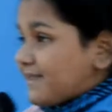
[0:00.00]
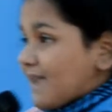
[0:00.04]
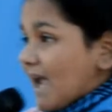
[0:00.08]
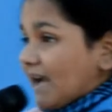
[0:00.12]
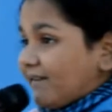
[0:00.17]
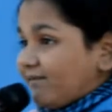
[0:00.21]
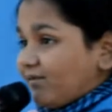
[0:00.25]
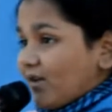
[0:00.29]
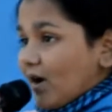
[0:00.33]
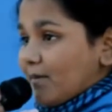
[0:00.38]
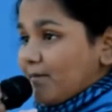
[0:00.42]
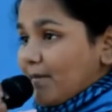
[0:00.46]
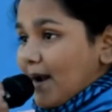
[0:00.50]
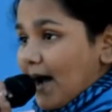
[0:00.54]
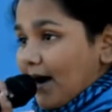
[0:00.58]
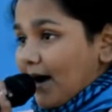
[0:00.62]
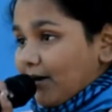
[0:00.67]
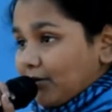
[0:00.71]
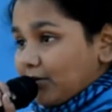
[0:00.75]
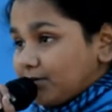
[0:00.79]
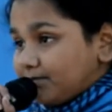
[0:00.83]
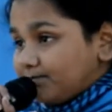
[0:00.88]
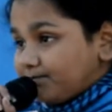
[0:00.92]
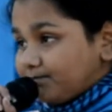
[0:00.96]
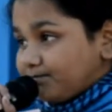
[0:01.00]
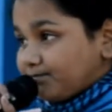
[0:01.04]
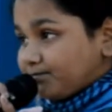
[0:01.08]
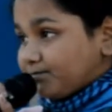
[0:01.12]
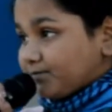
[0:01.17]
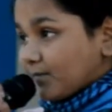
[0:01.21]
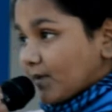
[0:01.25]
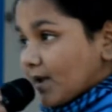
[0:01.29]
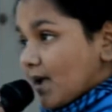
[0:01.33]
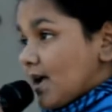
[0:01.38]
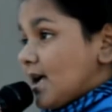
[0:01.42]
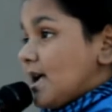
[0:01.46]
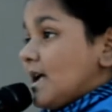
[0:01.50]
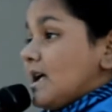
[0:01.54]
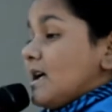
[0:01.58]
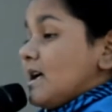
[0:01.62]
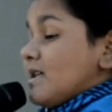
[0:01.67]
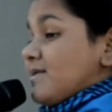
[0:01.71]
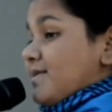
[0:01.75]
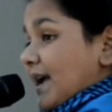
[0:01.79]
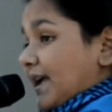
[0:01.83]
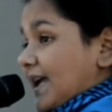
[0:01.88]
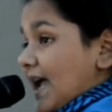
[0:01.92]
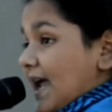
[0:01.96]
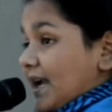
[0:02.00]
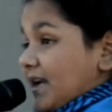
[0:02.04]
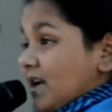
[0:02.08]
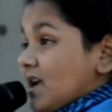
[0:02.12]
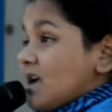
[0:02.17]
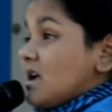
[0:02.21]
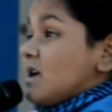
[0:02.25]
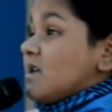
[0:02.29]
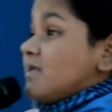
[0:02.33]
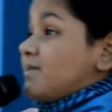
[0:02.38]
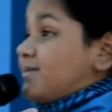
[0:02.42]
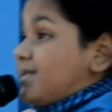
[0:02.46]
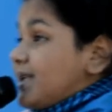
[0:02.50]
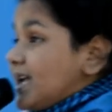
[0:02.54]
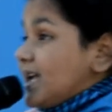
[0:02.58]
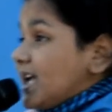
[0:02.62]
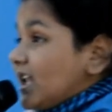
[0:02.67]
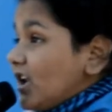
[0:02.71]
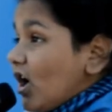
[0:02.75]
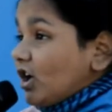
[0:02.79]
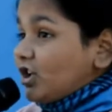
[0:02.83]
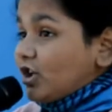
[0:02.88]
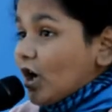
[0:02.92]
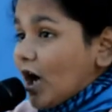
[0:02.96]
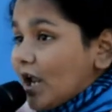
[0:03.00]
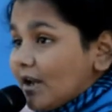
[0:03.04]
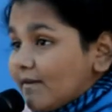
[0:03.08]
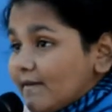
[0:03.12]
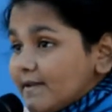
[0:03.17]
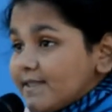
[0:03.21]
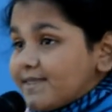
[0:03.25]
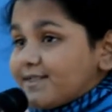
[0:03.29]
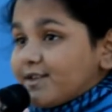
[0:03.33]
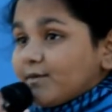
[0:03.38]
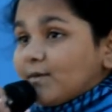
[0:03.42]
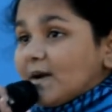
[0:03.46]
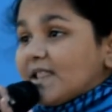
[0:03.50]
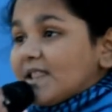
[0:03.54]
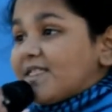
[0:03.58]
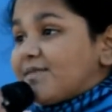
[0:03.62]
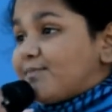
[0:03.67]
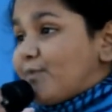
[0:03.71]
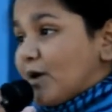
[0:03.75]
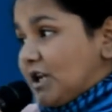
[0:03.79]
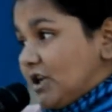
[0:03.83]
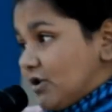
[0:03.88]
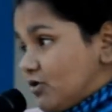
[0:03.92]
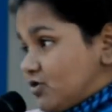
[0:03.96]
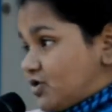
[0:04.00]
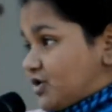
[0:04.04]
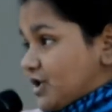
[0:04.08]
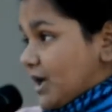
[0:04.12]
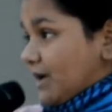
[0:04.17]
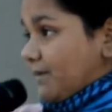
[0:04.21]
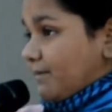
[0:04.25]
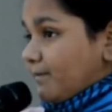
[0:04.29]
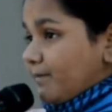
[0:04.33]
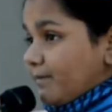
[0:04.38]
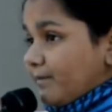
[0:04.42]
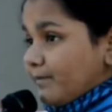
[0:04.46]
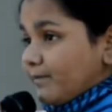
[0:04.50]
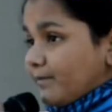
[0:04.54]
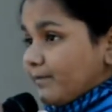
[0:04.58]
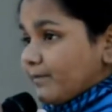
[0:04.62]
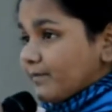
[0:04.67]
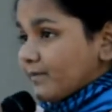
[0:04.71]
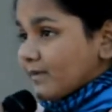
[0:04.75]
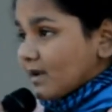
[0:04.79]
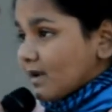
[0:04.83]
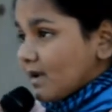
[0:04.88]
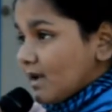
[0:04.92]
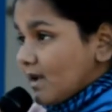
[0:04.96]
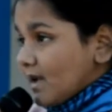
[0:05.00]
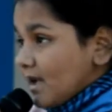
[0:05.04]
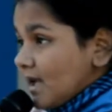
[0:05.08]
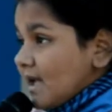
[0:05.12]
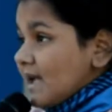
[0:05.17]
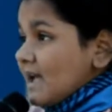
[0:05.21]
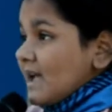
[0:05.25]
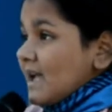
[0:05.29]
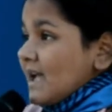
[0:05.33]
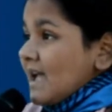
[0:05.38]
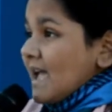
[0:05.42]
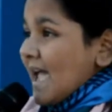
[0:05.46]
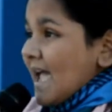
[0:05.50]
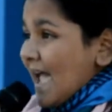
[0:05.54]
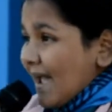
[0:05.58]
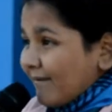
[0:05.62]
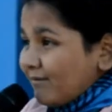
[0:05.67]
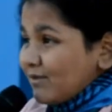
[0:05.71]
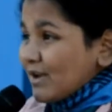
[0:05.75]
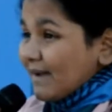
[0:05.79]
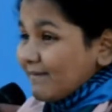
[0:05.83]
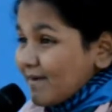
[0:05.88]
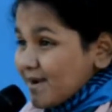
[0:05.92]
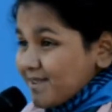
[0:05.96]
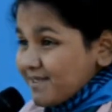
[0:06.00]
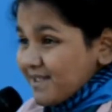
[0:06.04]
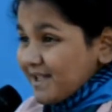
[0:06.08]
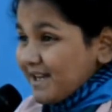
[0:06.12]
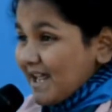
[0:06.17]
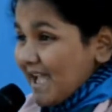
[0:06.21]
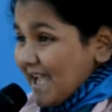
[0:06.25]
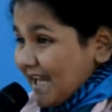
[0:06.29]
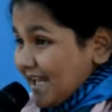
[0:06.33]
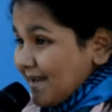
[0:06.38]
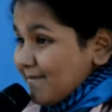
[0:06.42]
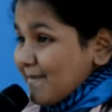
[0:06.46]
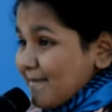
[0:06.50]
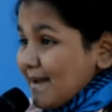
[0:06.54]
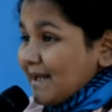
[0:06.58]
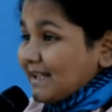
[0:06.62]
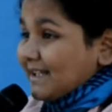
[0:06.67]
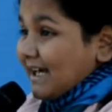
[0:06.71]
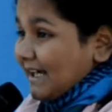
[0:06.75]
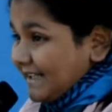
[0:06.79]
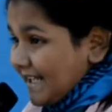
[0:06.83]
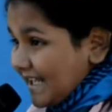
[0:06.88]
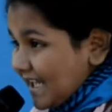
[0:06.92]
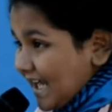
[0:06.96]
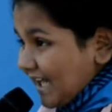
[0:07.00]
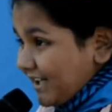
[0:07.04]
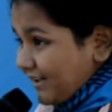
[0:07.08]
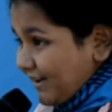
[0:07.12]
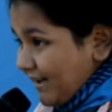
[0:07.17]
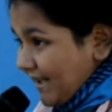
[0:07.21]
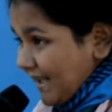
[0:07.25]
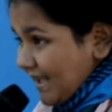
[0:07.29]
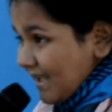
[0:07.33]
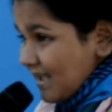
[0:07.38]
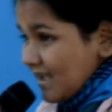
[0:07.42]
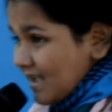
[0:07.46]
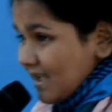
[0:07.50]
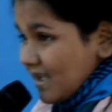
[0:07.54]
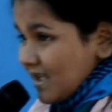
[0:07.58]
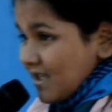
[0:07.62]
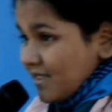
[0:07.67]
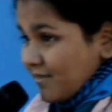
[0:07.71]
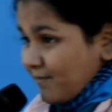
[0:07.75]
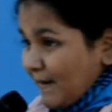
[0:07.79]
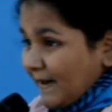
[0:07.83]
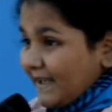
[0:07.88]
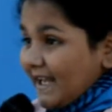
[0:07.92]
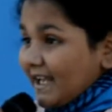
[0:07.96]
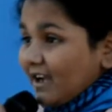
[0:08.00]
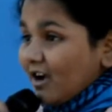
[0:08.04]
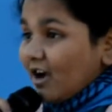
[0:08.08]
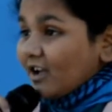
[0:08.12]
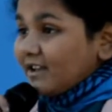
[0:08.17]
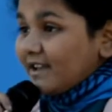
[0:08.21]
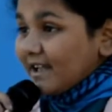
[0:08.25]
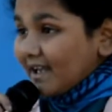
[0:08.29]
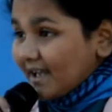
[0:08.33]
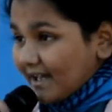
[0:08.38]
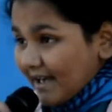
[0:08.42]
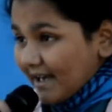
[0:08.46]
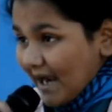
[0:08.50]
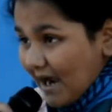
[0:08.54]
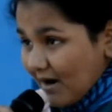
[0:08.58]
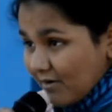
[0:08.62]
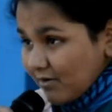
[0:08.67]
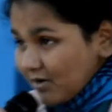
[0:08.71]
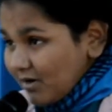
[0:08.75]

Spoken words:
start from now. Second, zero tolerance towards pollution. Have you ever seen an animal cutting a tree, spitting on the ground,